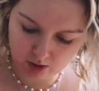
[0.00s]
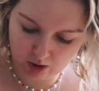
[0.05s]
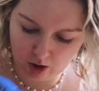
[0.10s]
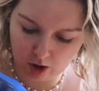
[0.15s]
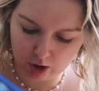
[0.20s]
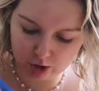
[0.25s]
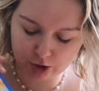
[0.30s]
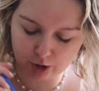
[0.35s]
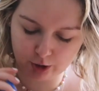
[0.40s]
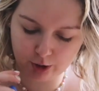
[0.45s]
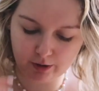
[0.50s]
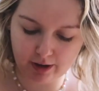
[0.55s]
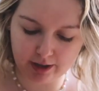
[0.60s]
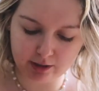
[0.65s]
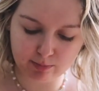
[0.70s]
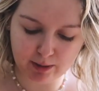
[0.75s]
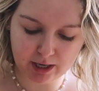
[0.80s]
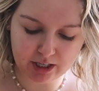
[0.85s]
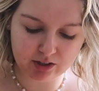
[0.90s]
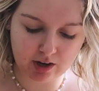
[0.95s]
I'll show you
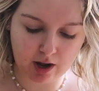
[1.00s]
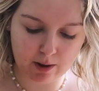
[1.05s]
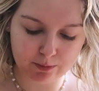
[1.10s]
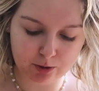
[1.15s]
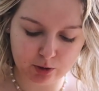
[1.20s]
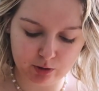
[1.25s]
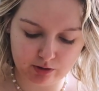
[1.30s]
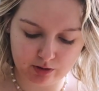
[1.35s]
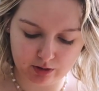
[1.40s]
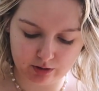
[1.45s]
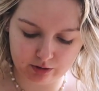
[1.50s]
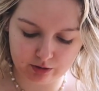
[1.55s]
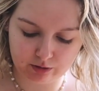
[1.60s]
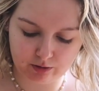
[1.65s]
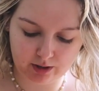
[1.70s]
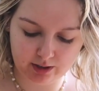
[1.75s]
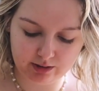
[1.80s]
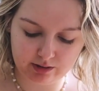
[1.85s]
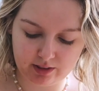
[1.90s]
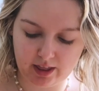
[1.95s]
guys my top two
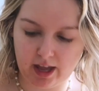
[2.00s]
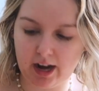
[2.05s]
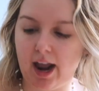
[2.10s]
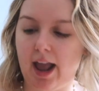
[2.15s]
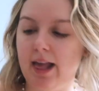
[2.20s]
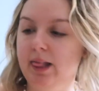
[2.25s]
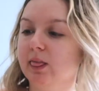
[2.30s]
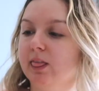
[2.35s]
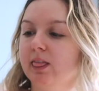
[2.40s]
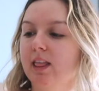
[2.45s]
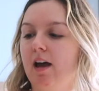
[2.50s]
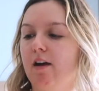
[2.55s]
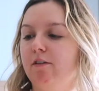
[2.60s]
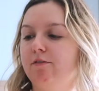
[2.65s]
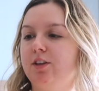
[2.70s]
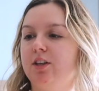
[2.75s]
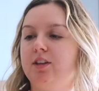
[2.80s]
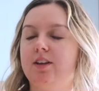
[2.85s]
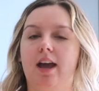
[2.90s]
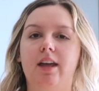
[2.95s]
sunscreens that I
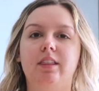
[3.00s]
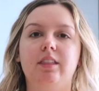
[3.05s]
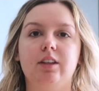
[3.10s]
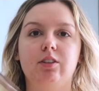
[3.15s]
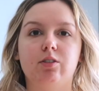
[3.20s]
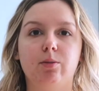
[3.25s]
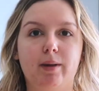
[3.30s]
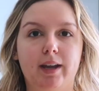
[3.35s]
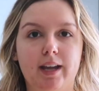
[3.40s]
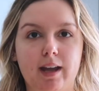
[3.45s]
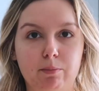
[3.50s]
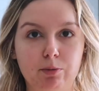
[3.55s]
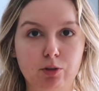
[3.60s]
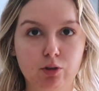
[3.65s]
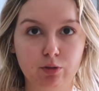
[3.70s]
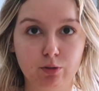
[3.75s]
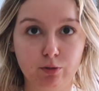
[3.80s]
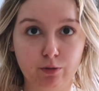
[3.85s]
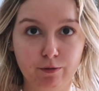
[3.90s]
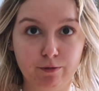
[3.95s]
love to death. These are my
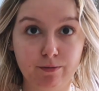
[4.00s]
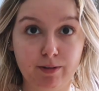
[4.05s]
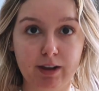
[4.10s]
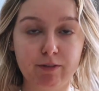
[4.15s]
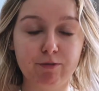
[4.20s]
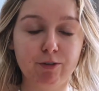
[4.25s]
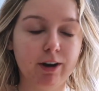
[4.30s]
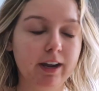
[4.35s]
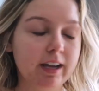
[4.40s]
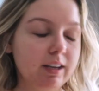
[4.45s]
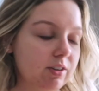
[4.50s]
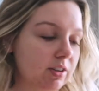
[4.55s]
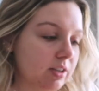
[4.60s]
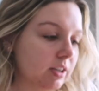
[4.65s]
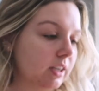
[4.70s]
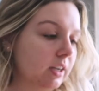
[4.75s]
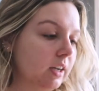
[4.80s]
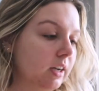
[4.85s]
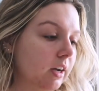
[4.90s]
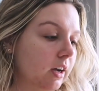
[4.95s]
absolute favorite.
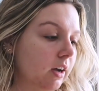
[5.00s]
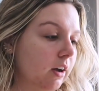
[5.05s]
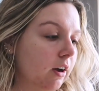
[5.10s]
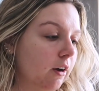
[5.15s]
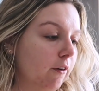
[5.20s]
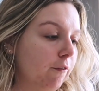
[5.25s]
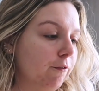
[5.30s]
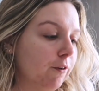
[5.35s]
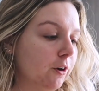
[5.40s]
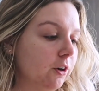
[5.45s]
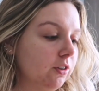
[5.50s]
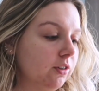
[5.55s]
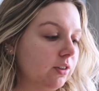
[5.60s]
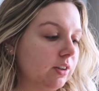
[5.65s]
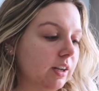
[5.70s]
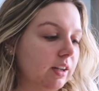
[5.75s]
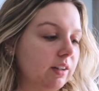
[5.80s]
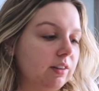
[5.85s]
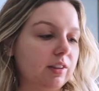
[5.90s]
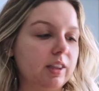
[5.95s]

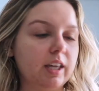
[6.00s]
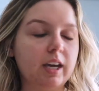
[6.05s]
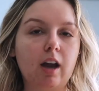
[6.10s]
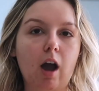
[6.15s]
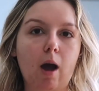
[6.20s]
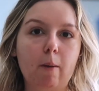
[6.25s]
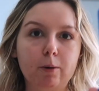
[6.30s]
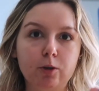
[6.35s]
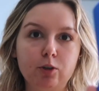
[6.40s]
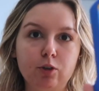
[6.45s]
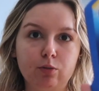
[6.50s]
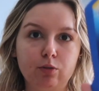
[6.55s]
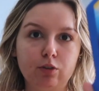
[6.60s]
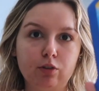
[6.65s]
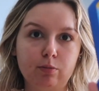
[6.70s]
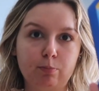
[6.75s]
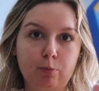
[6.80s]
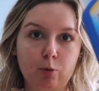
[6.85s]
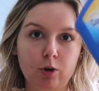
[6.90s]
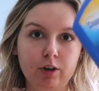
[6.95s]
First is the Coppertone
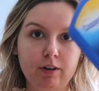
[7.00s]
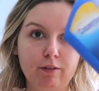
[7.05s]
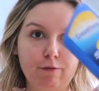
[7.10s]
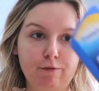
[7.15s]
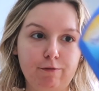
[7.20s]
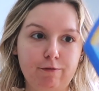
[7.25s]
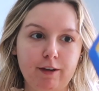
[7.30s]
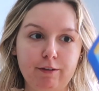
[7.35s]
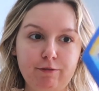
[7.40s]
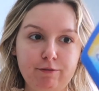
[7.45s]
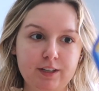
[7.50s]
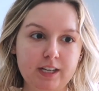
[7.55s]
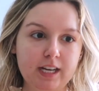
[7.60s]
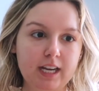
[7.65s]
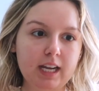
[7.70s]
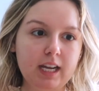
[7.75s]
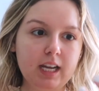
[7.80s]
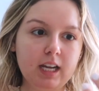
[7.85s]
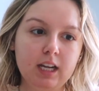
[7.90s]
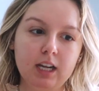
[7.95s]
Sport
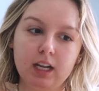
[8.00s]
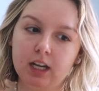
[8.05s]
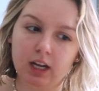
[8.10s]
50.